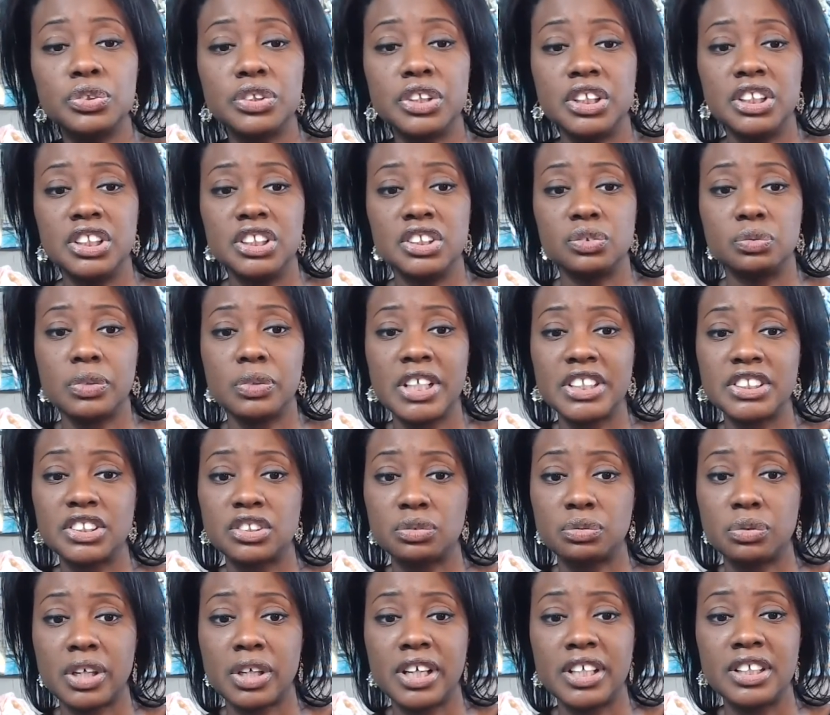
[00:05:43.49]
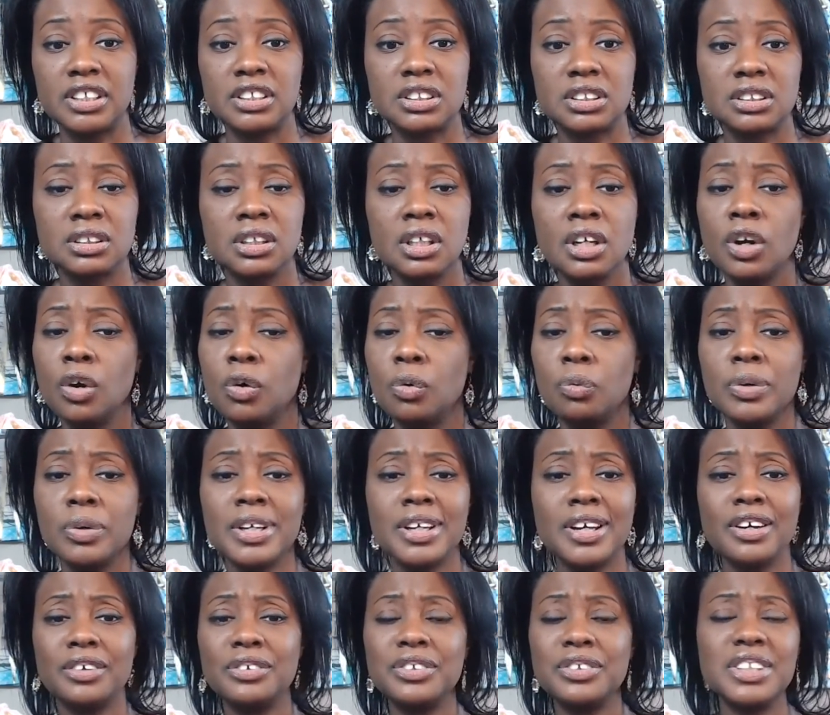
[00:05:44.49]
and these restaurants. We
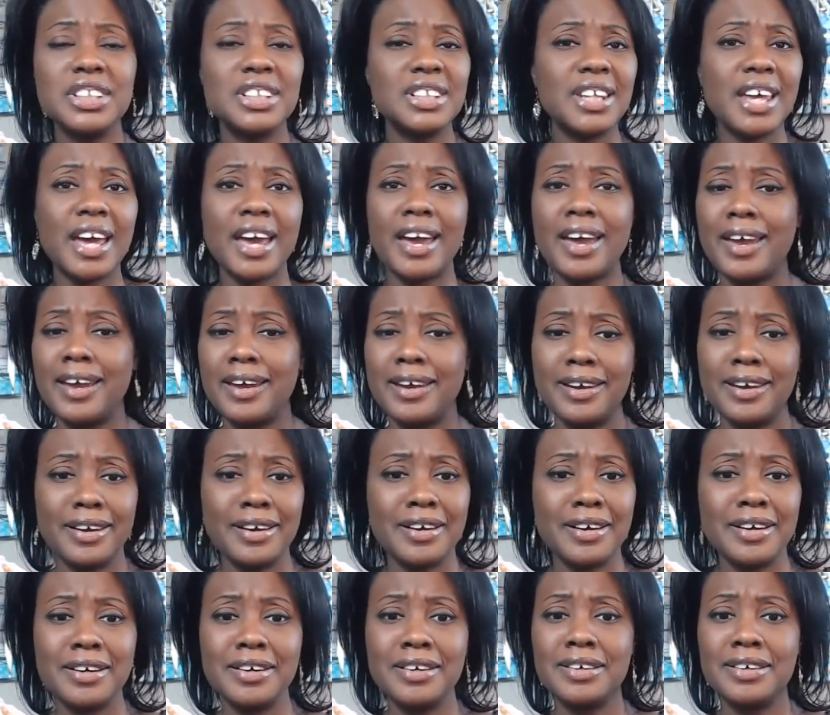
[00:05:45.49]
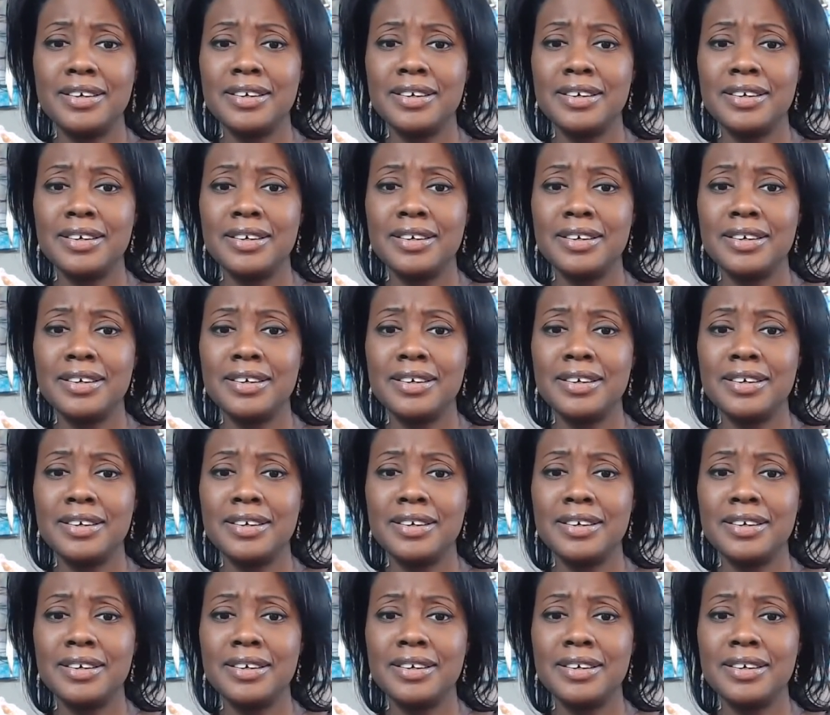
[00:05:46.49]
don't need that hair.